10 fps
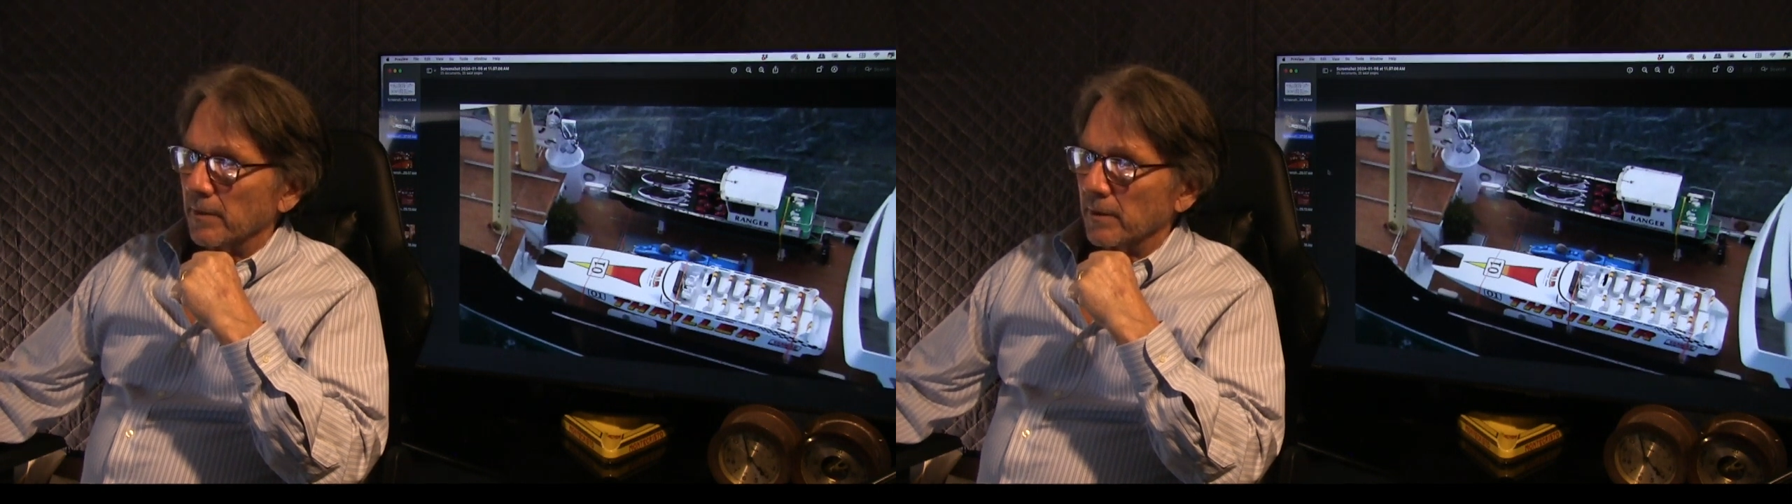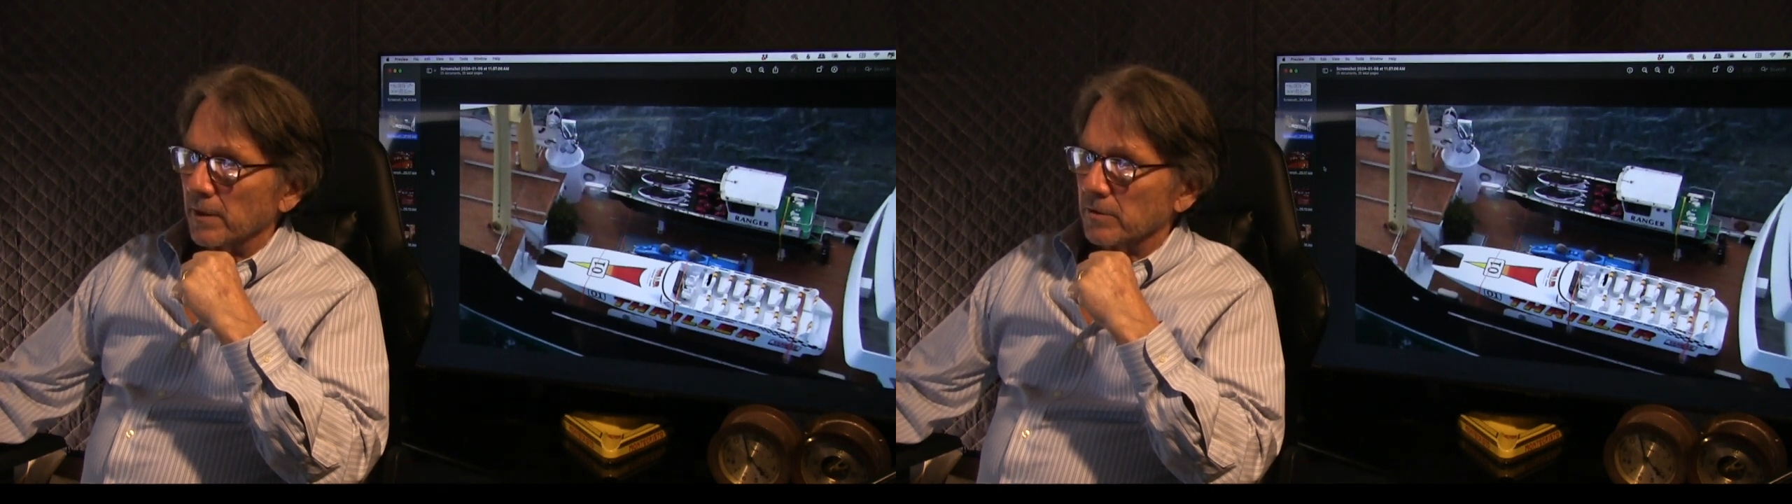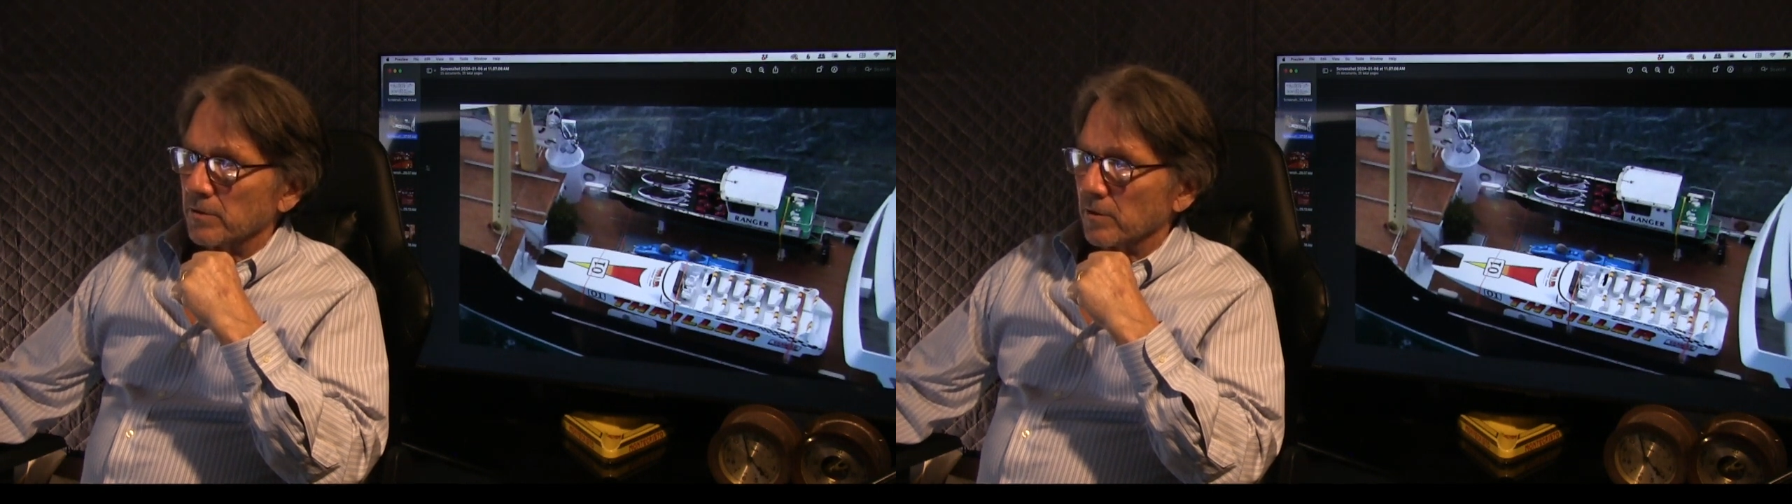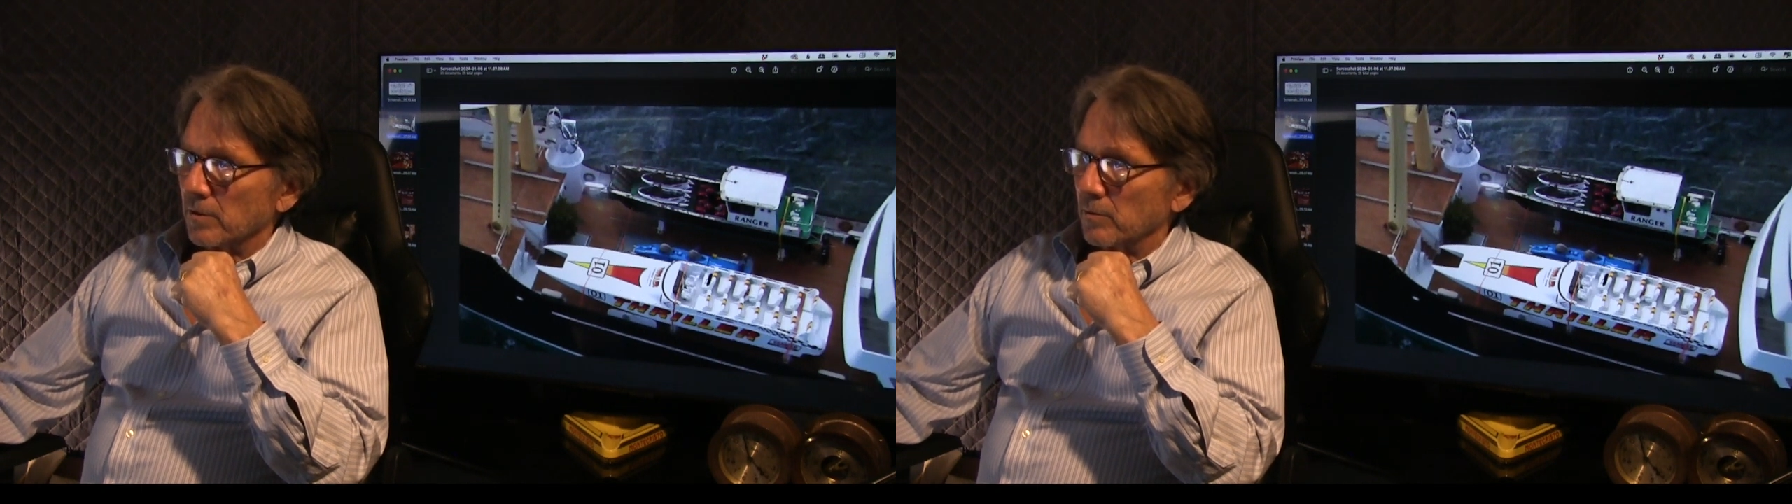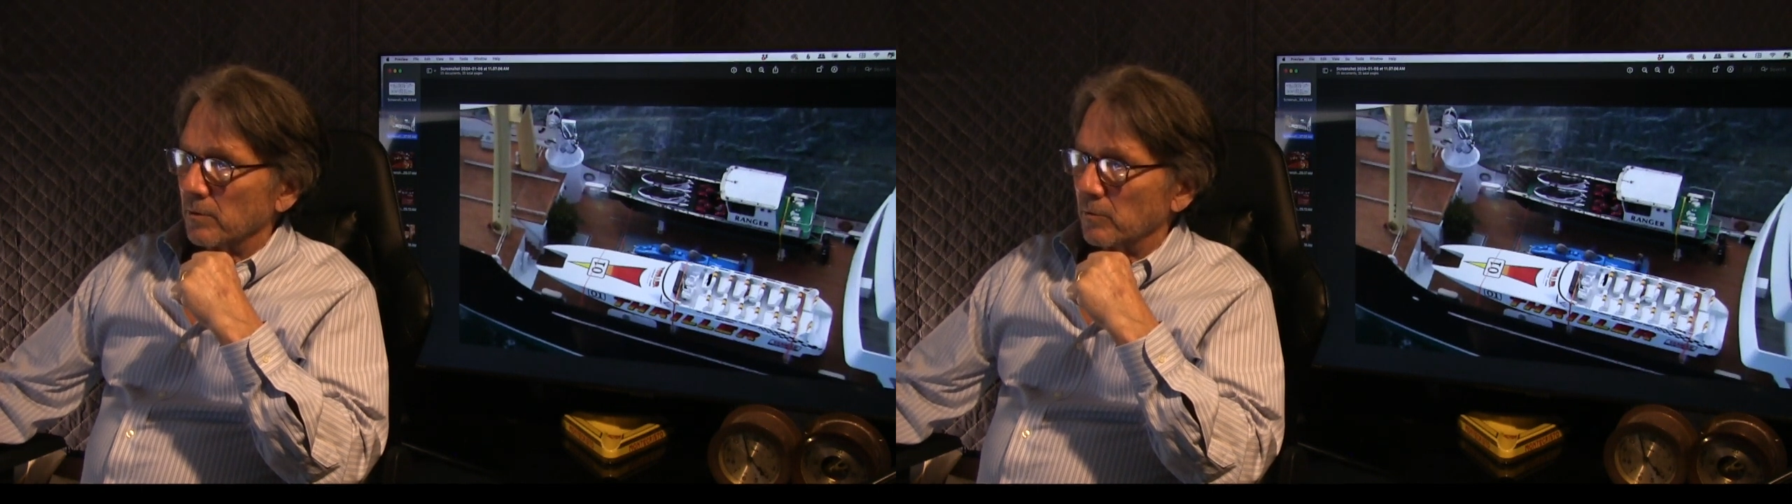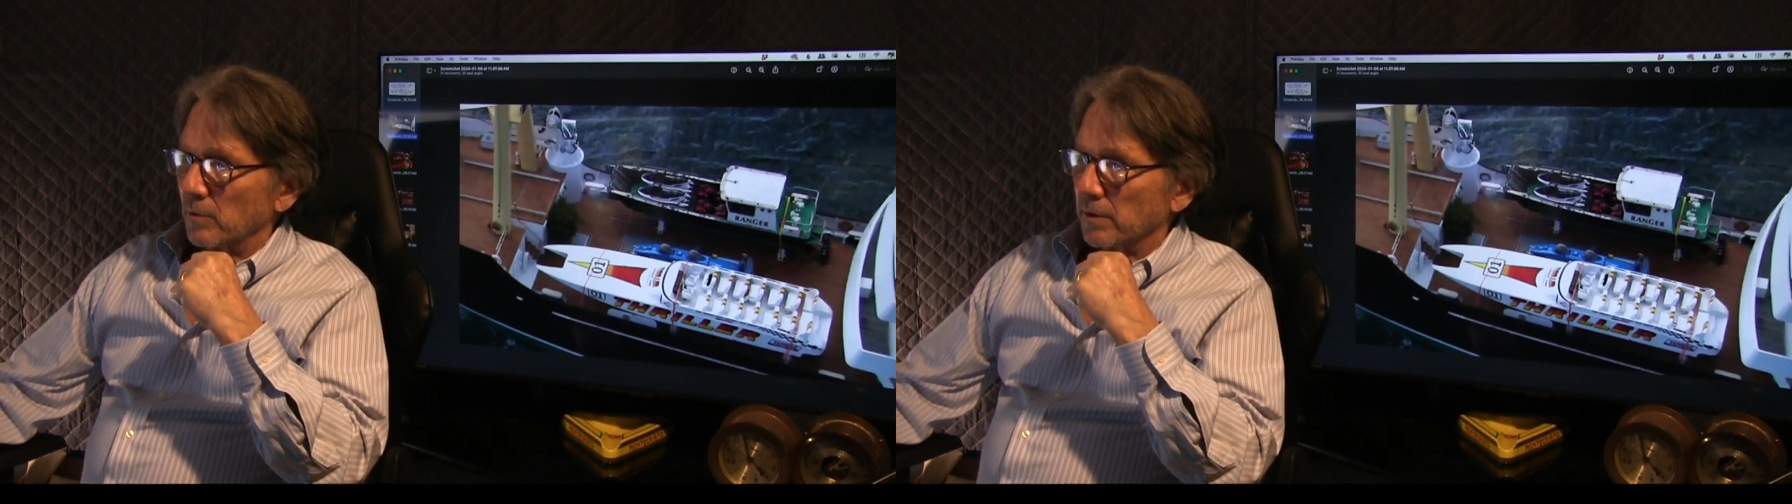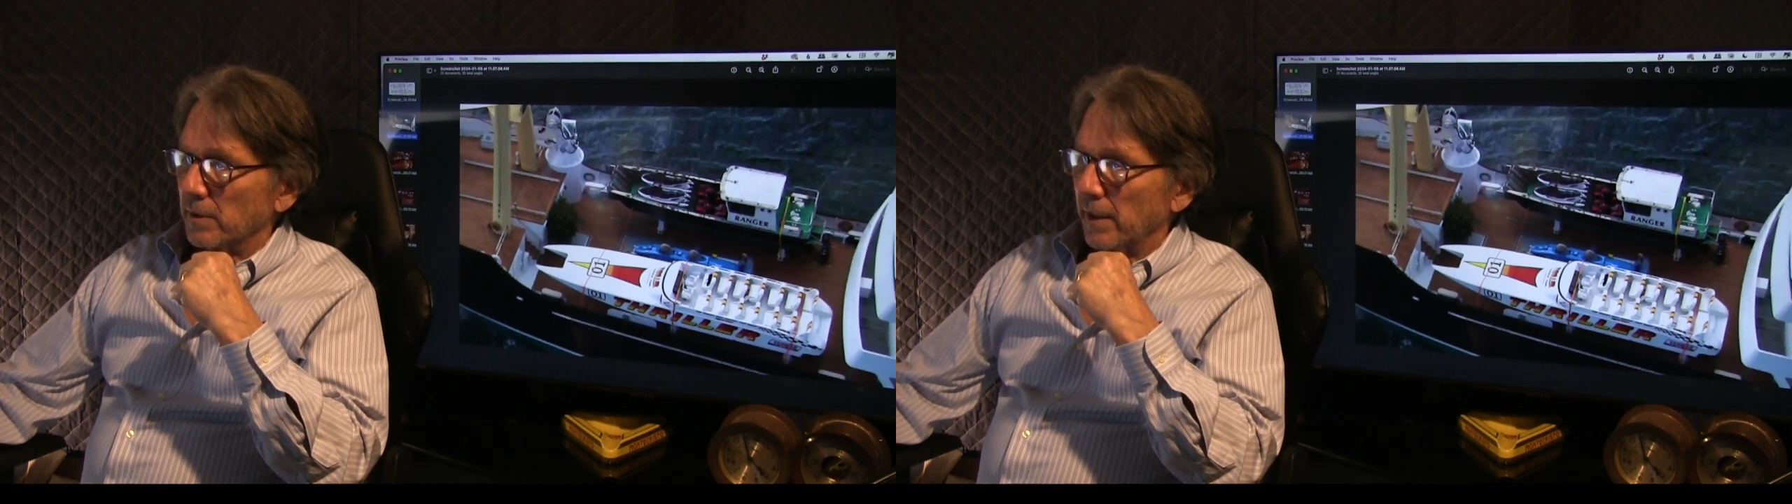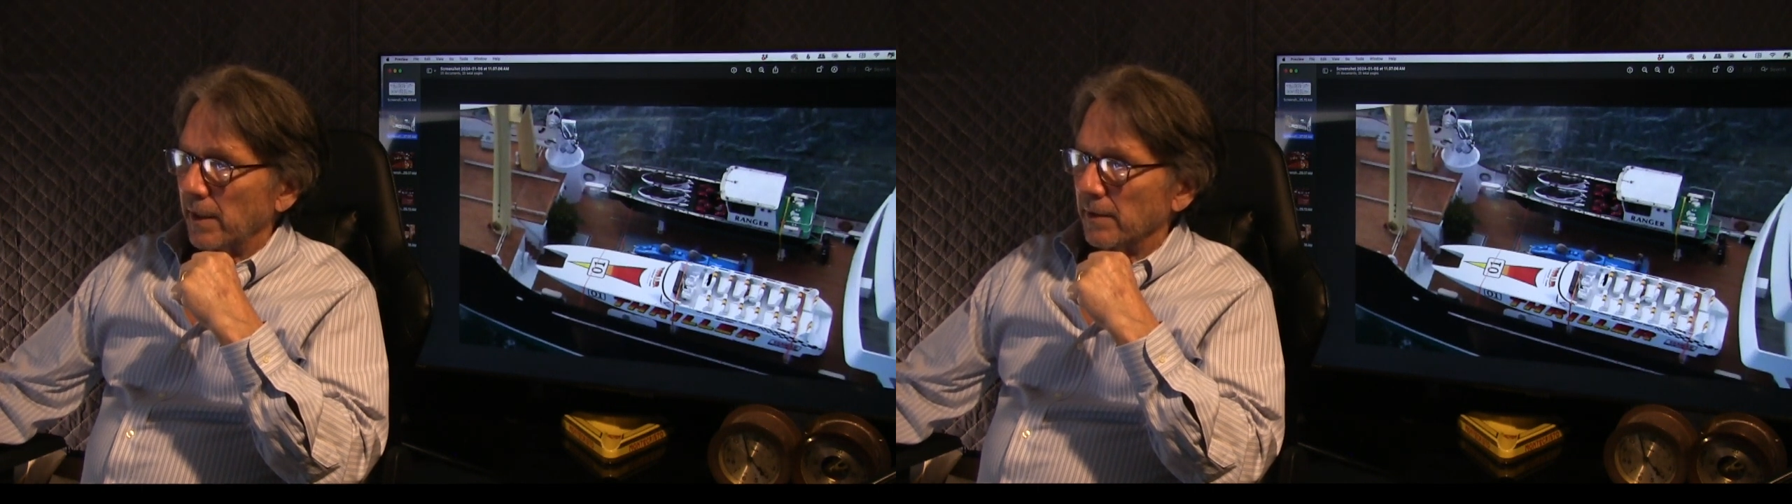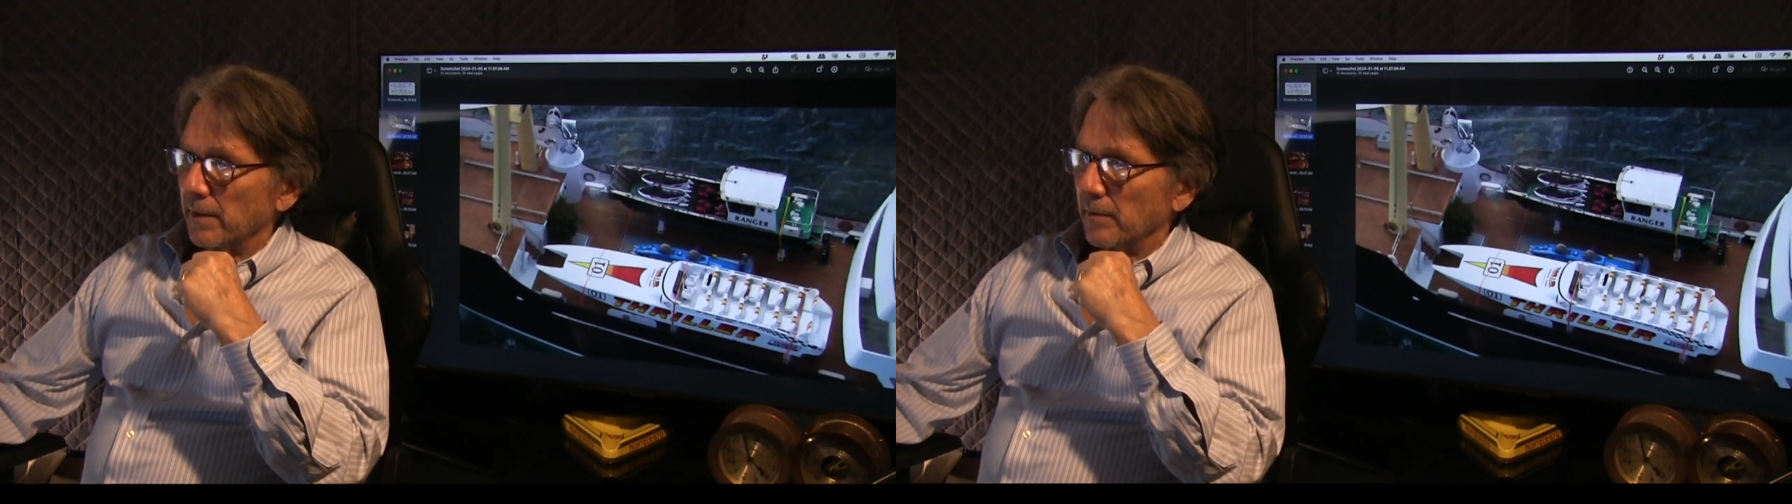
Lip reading: not sure who would want that.